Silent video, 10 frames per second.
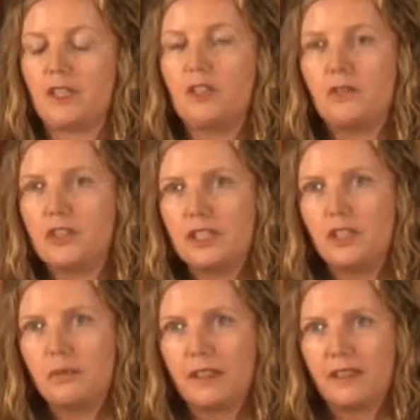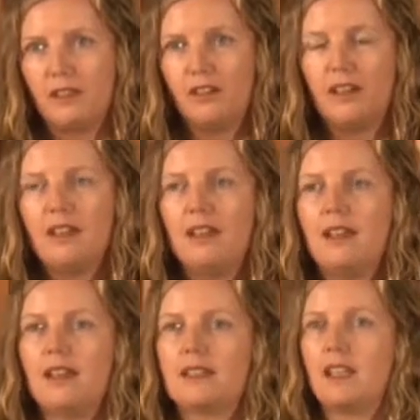University of Barcelona
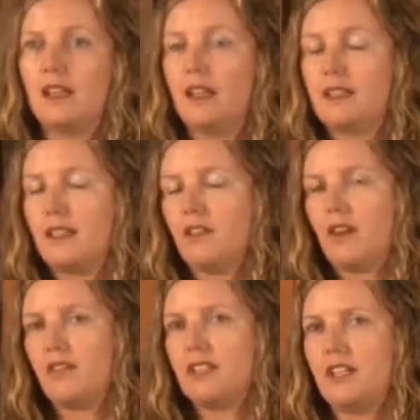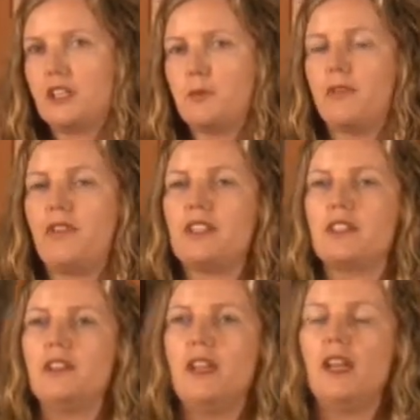as a ICREA research
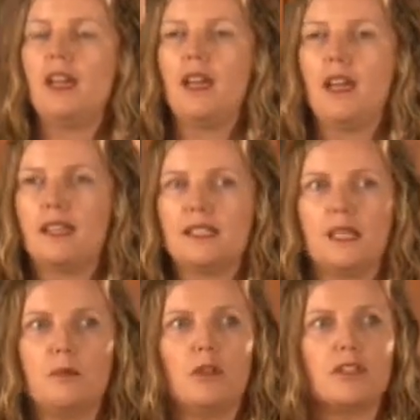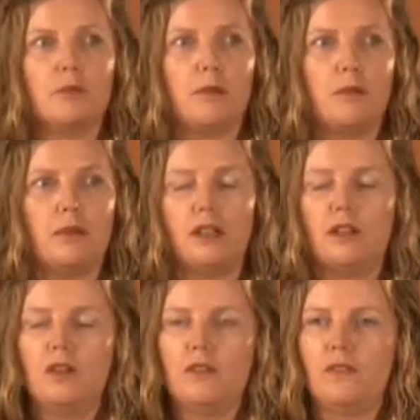professor, and I'm also a member
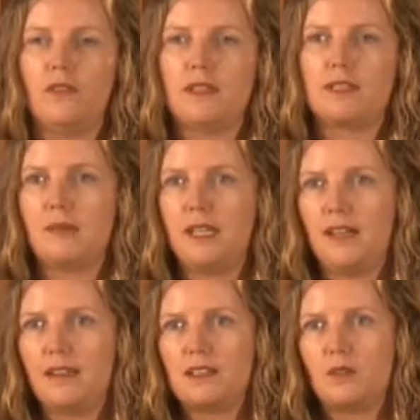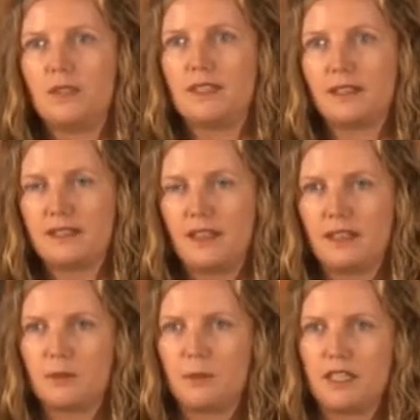of the Seminari de Estudis i
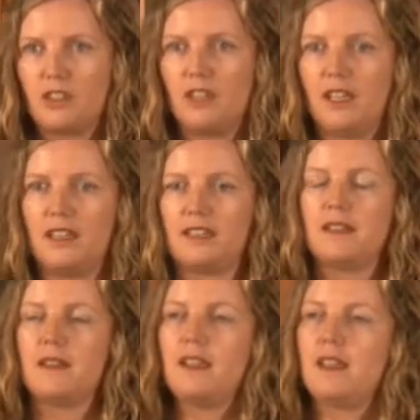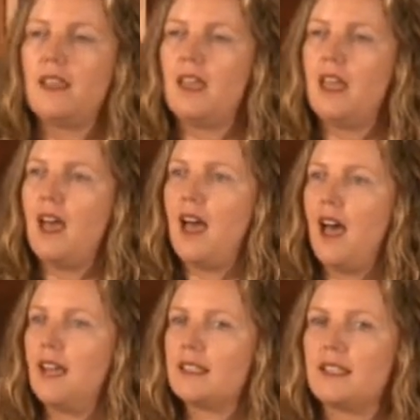Recerques Prehistòriques.
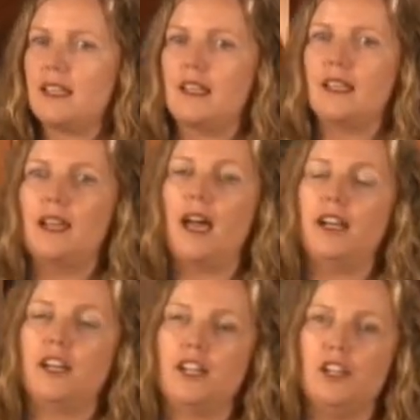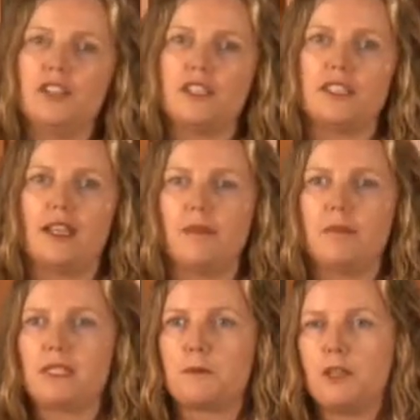As uh, an archaeologist,
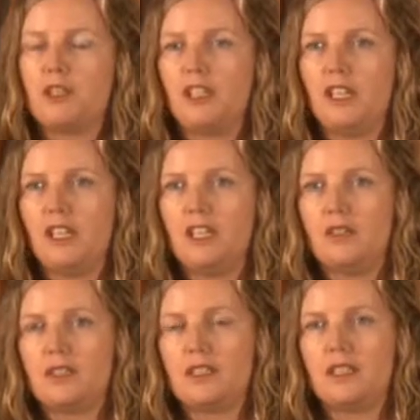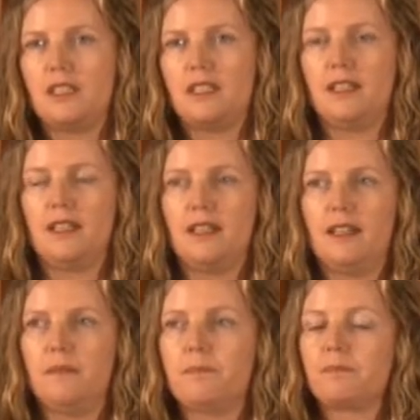I'm especially interested uh,